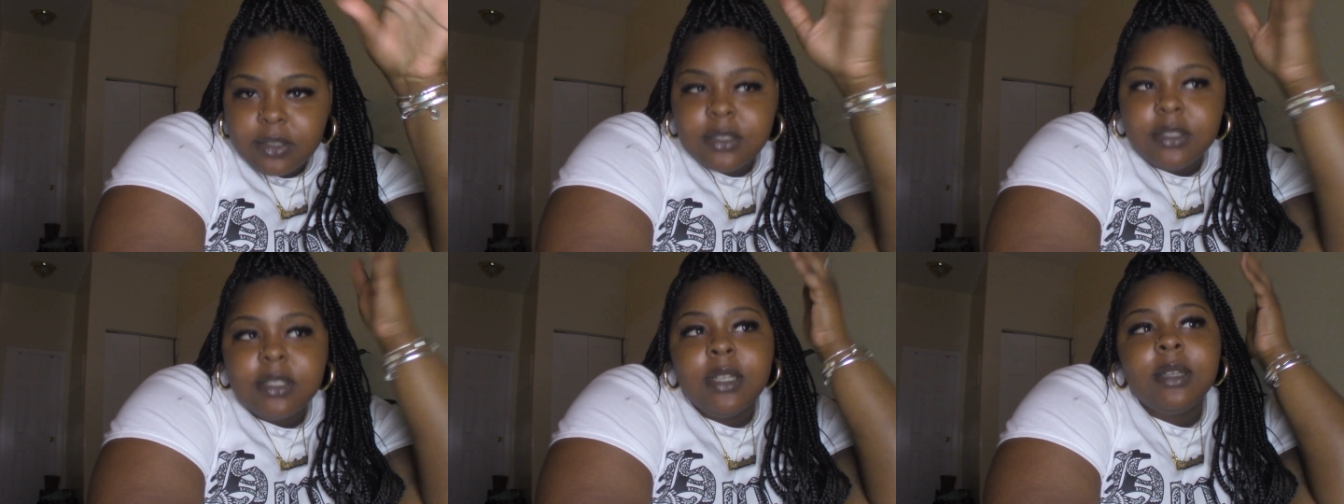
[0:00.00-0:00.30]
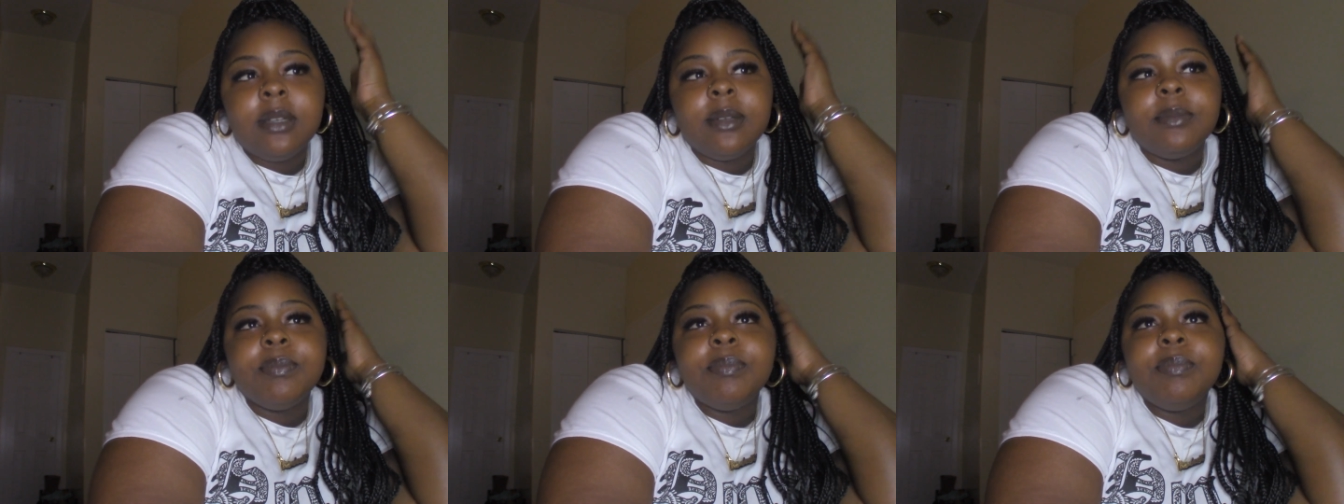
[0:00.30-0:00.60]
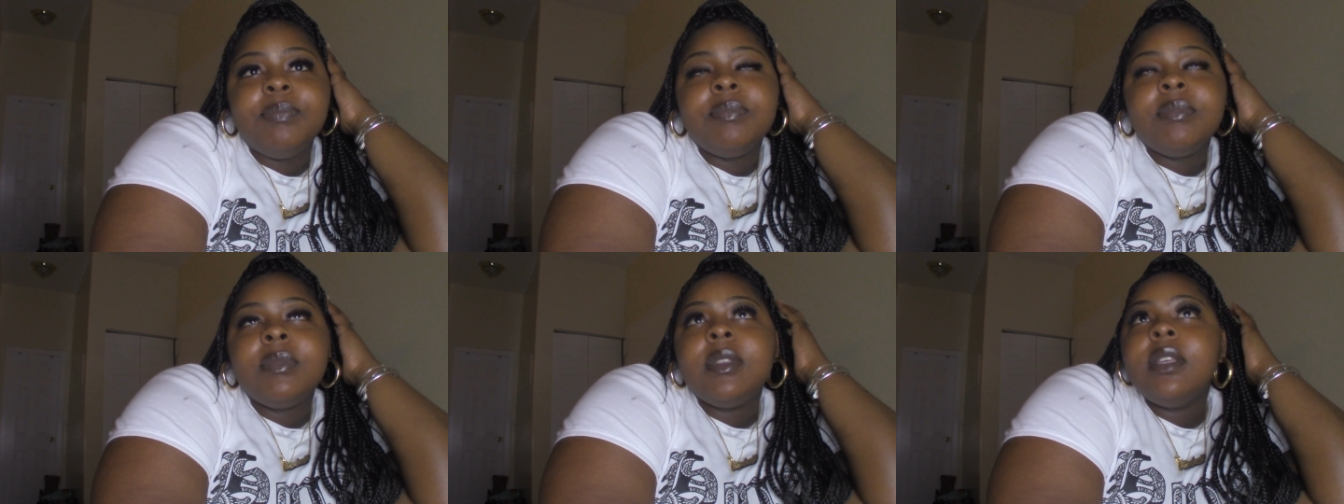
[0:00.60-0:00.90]
So,
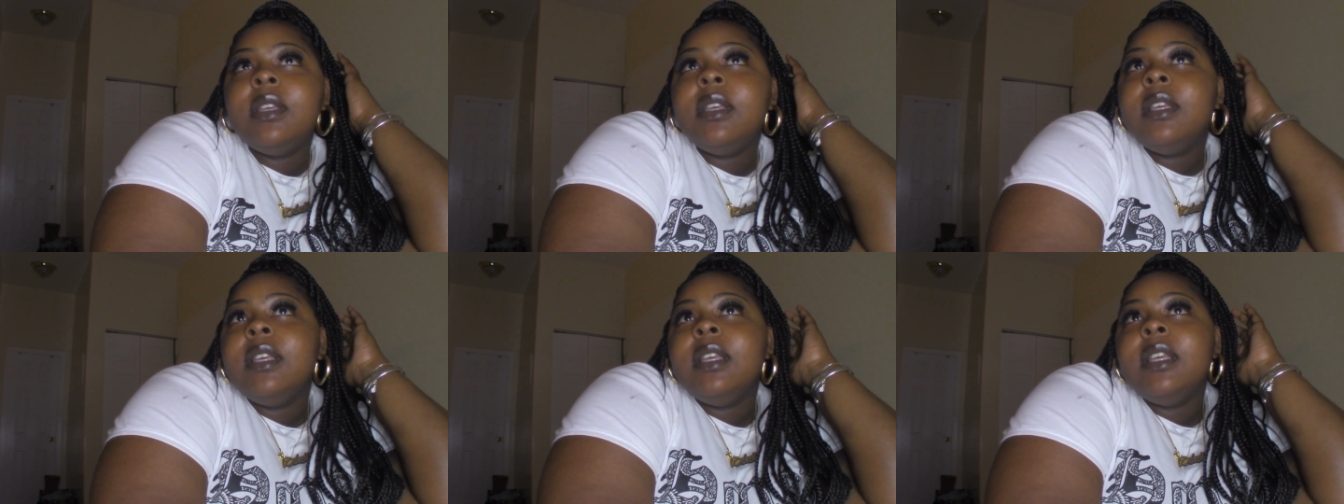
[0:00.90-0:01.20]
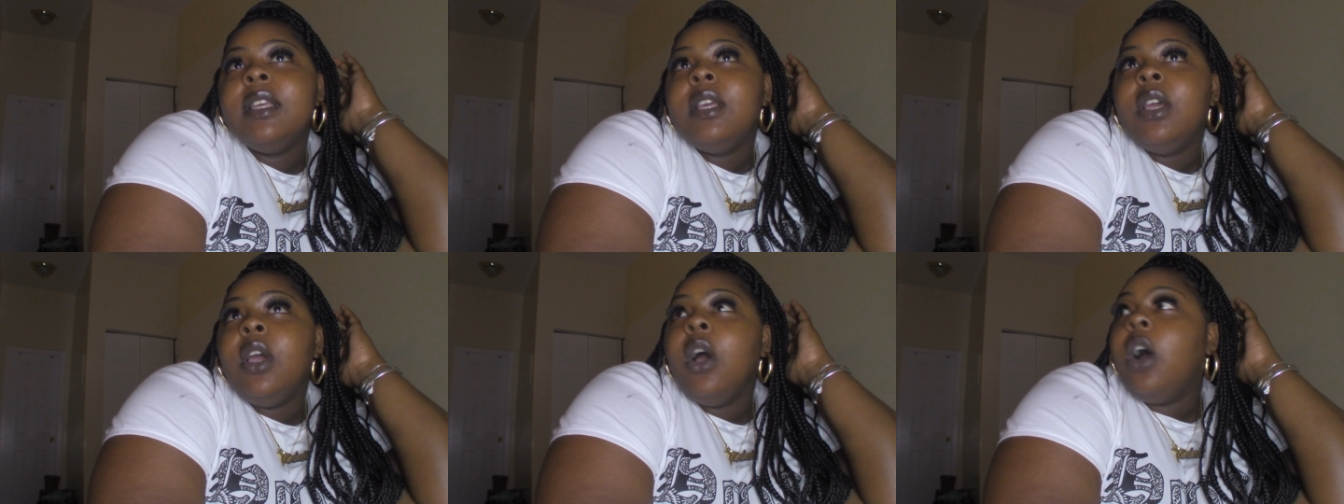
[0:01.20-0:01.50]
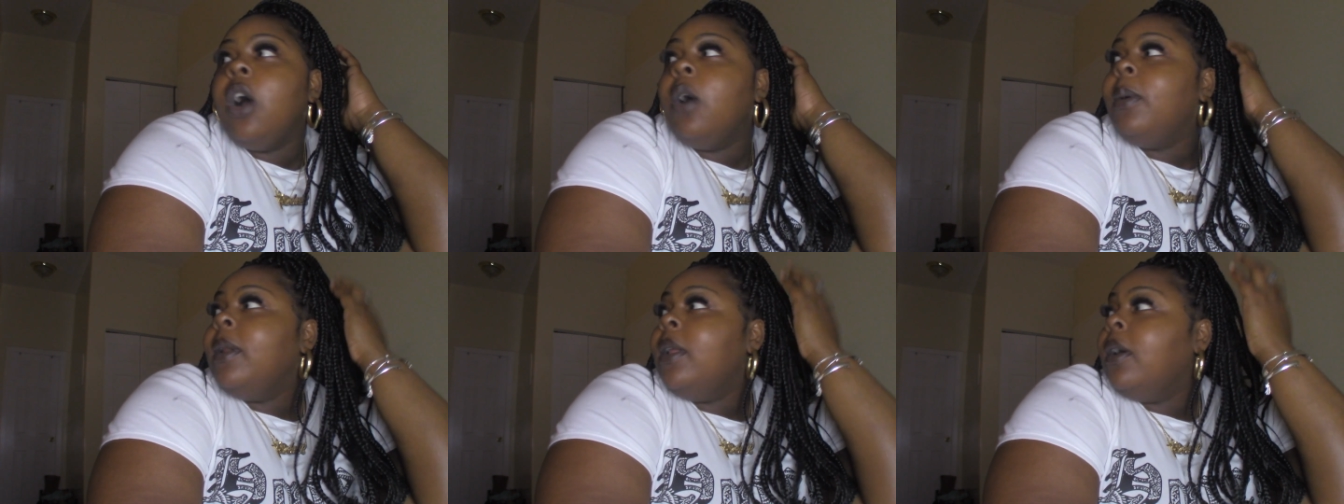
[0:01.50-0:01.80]

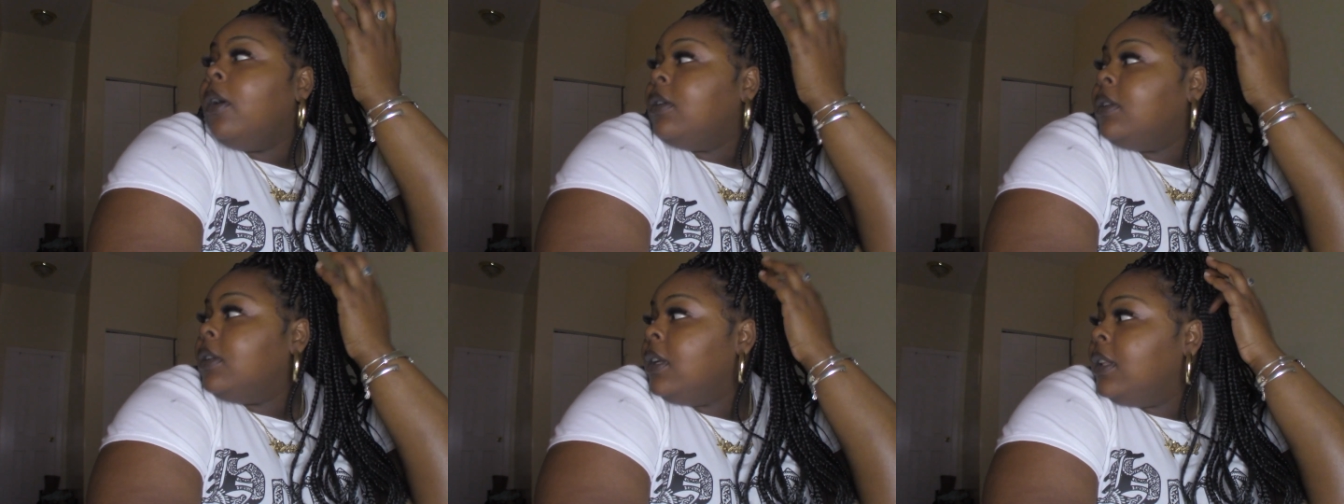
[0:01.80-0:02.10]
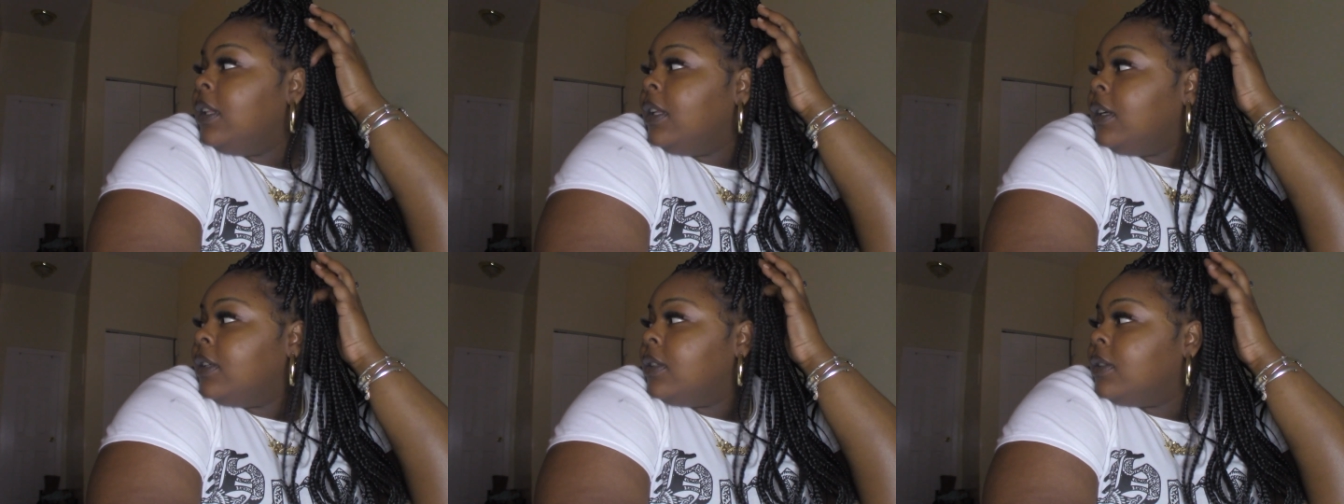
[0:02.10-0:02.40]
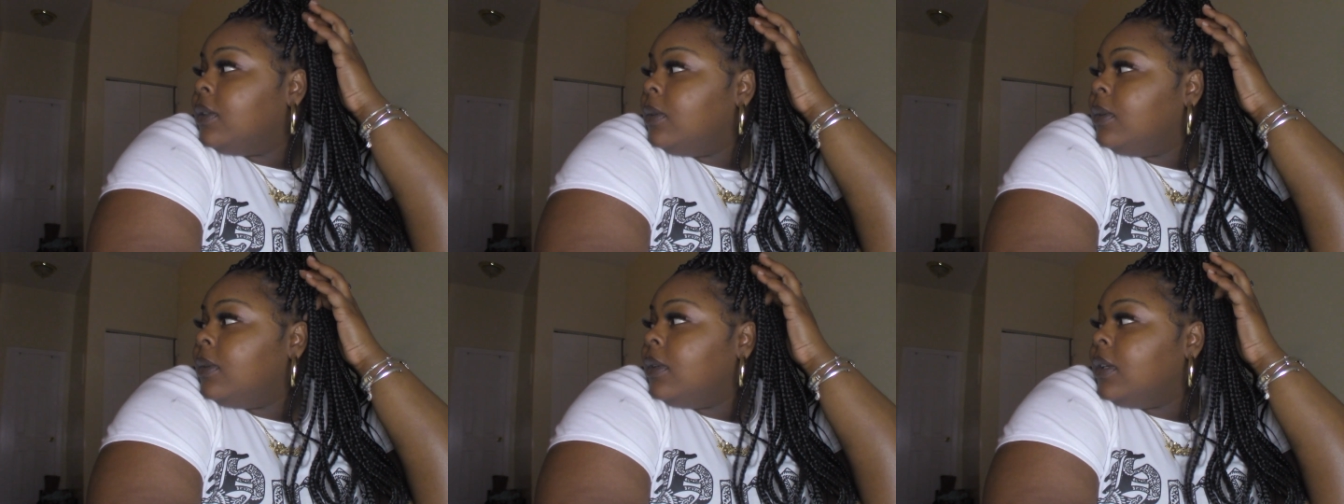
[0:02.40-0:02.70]
oh, we didn't go to the liquor
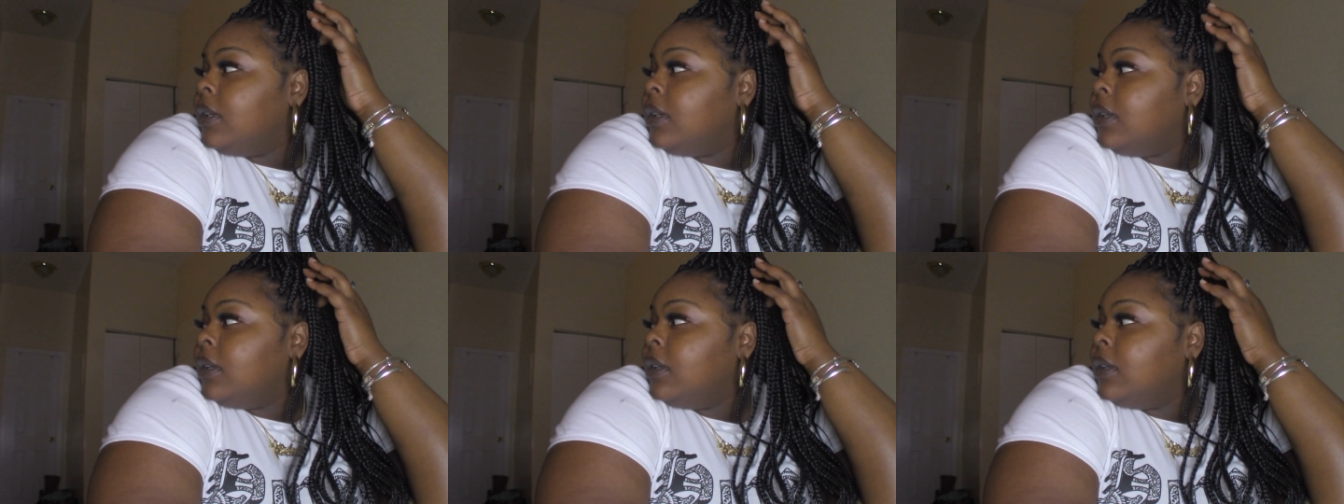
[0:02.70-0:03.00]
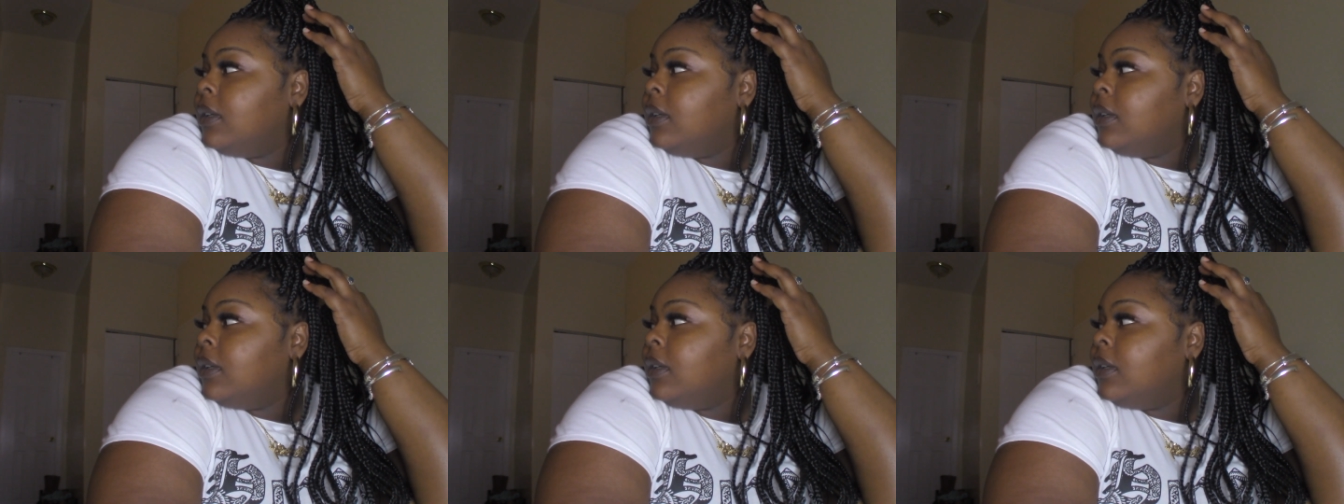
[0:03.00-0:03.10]
store.